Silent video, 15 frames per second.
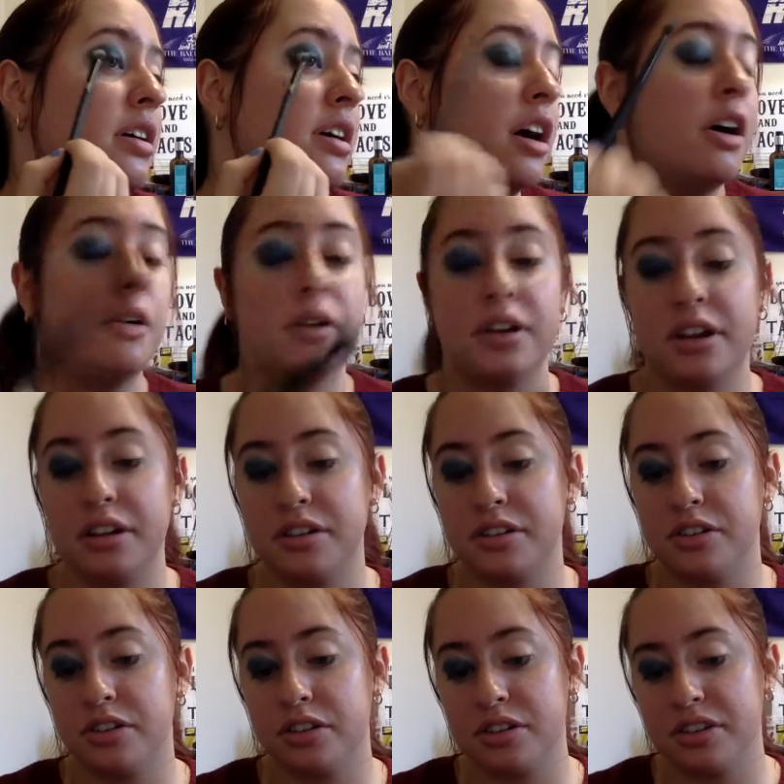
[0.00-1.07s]
Oh, and I
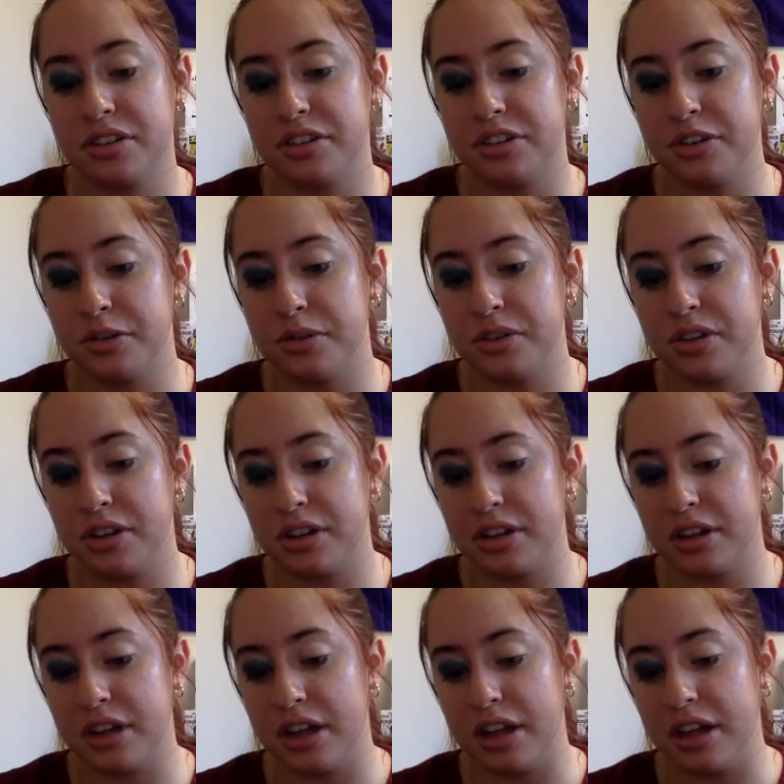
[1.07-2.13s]
took this
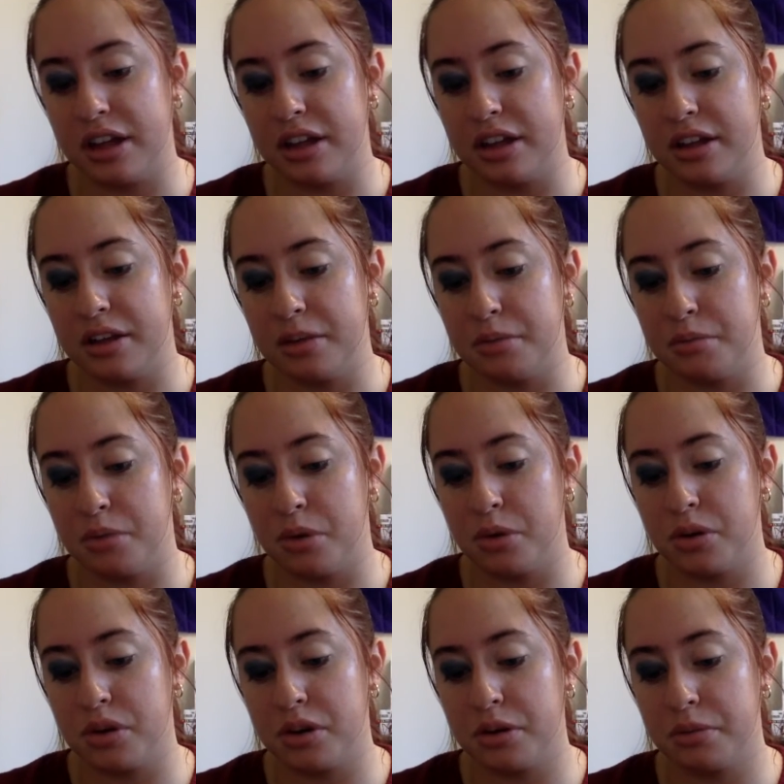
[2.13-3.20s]
using a
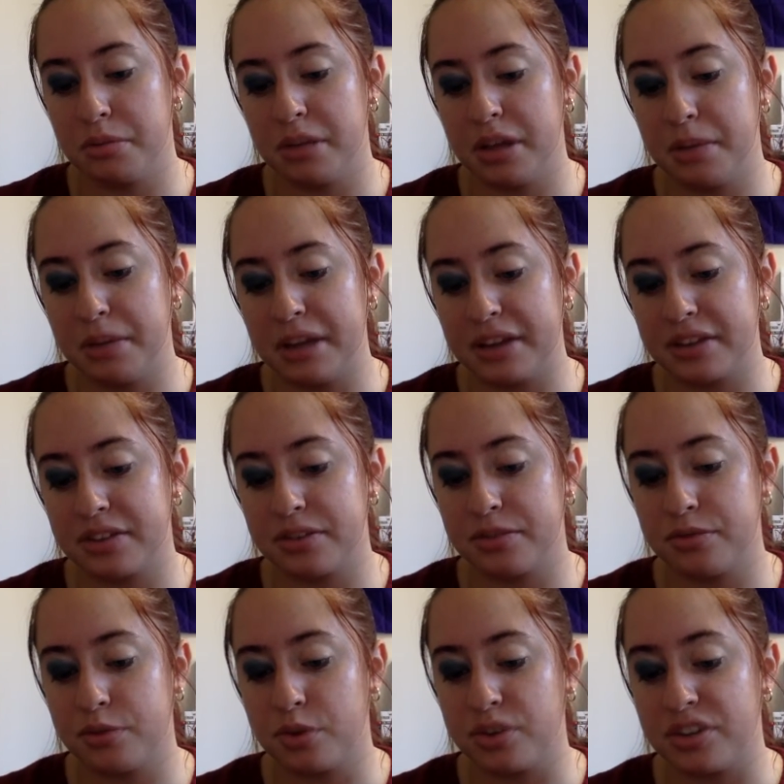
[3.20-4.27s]
Moda BMX
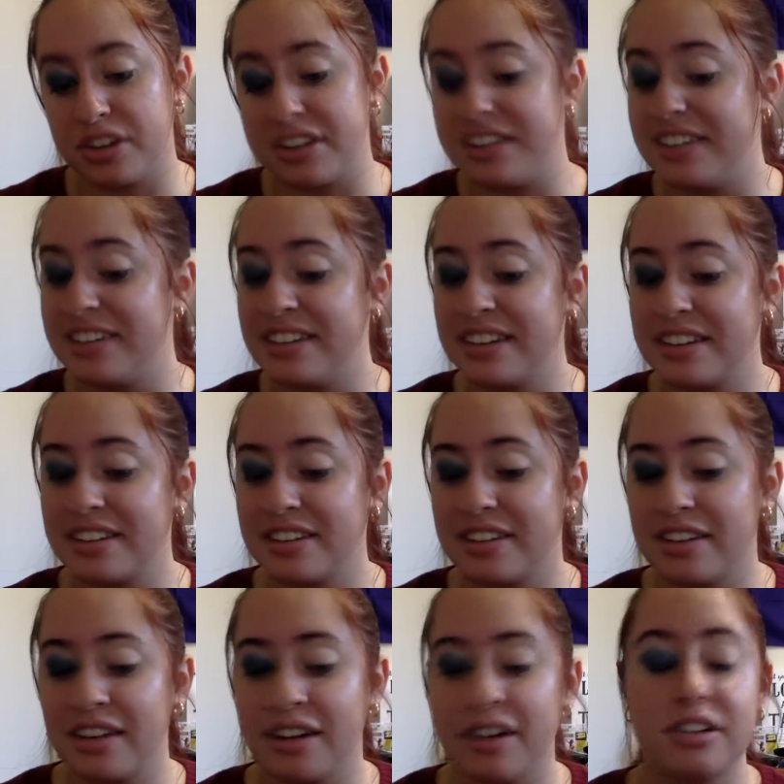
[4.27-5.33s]
466,
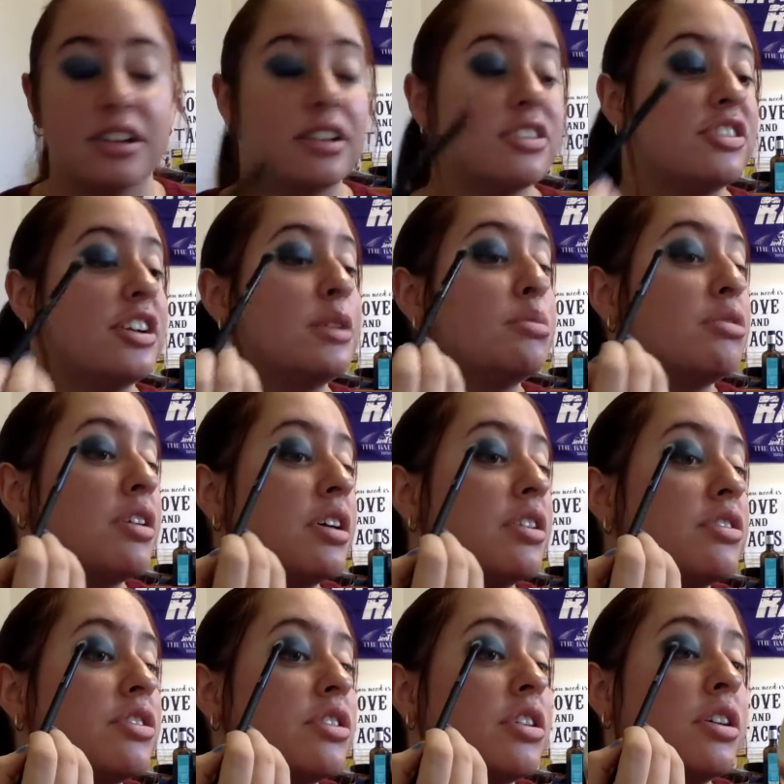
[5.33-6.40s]
the shade
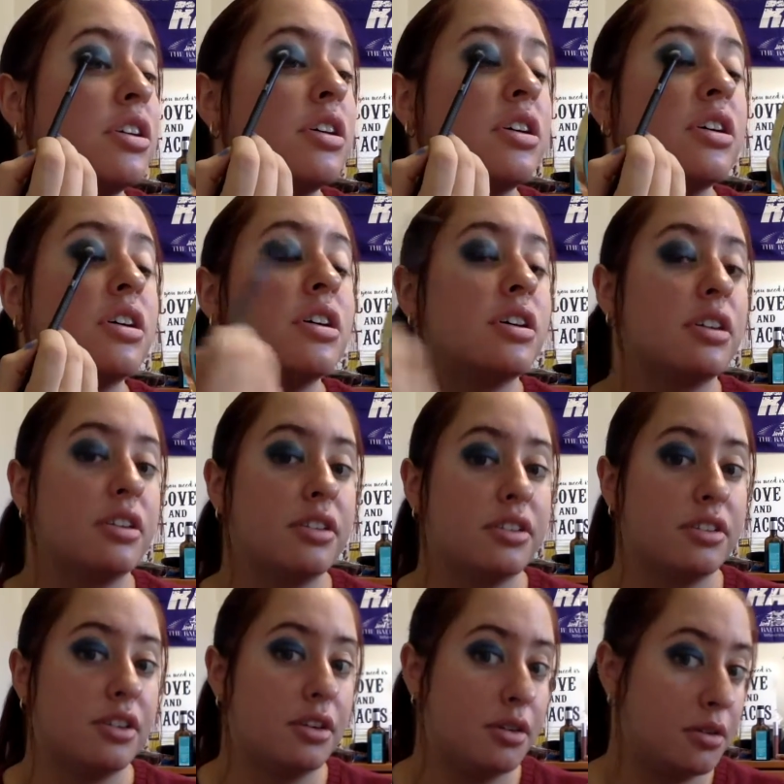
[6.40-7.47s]
brush.
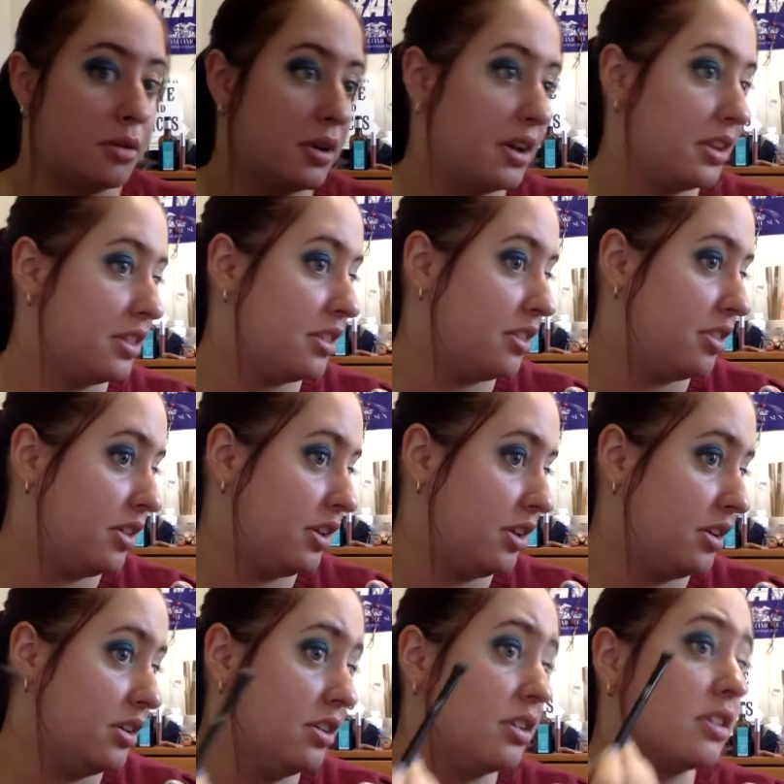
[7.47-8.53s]
So I
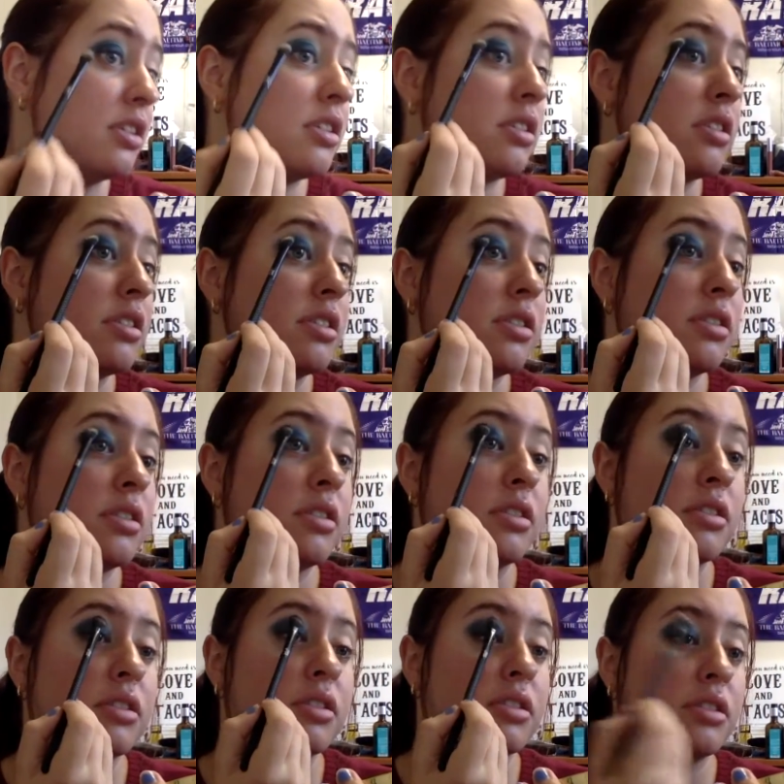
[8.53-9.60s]
think
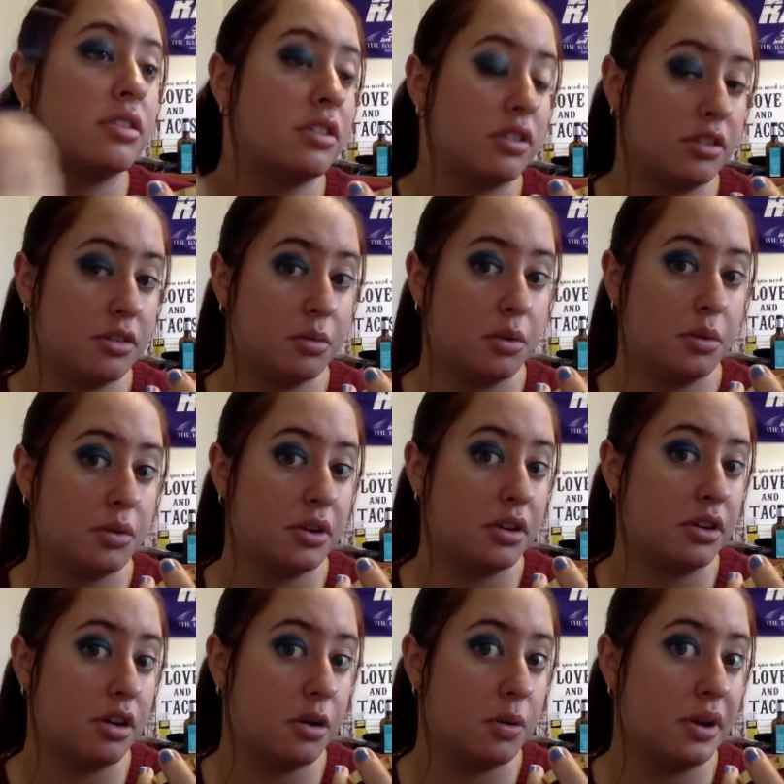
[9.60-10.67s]
this is what we're
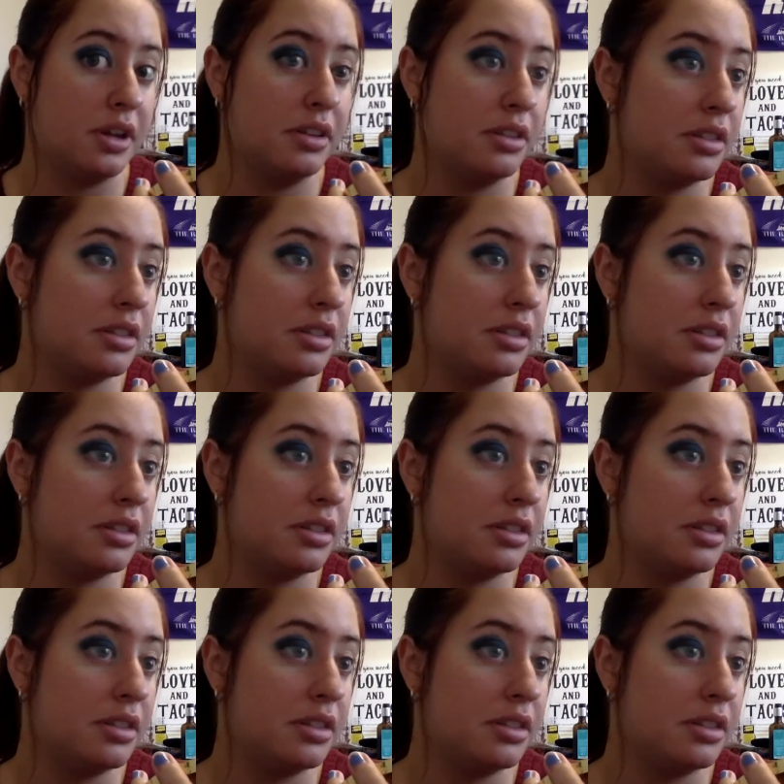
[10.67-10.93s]
gonna go with.